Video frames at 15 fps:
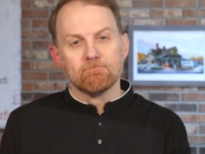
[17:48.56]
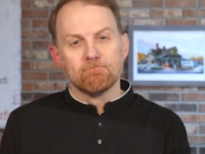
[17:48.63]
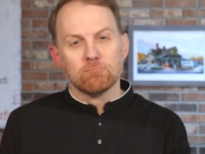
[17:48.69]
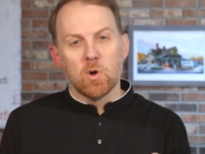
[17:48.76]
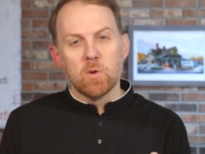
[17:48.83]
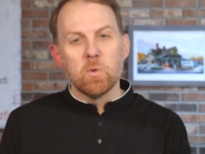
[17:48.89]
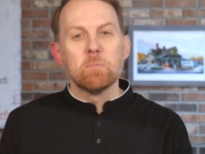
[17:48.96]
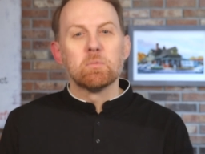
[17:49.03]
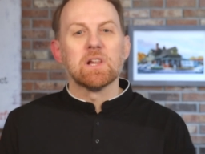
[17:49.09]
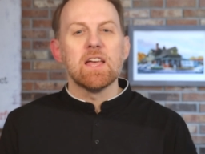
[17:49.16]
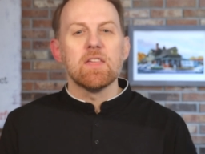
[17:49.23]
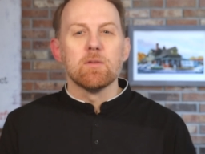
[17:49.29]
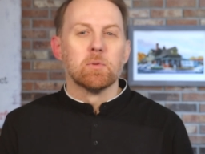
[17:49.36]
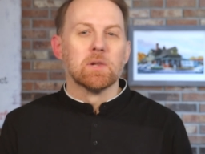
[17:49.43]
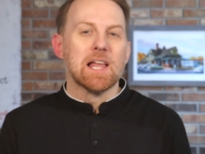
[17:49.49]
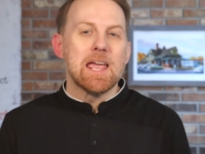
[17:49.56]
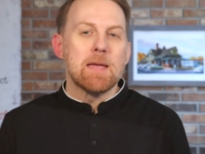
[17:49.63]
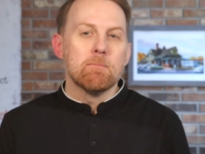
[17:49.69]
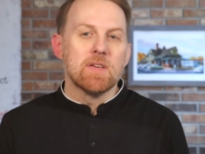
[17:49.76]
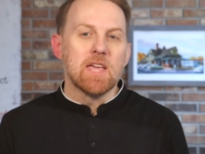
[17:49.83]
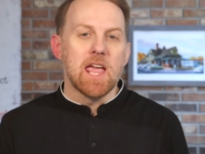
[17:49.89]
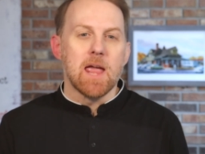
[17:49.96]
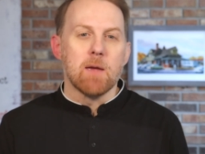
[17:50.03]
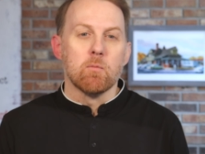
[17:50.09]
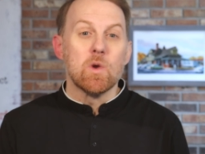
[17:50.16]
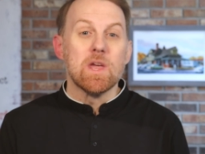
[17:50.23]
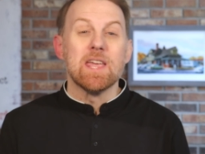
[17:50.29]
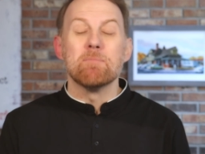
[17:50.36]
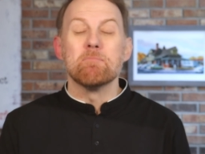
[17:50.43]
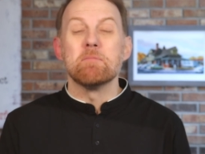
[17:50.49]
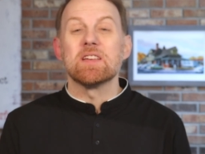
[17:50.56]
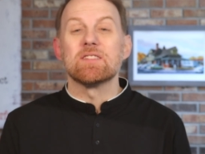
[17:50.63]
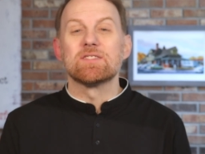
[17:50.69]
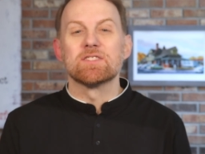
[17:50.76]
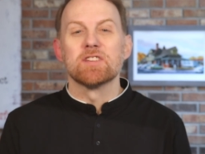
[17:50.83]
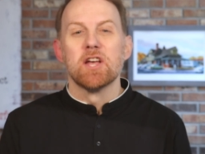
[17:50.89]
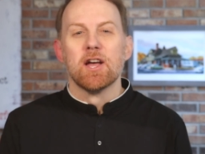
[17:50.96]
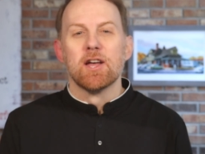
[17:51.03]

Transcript: When we play the blame game, we miss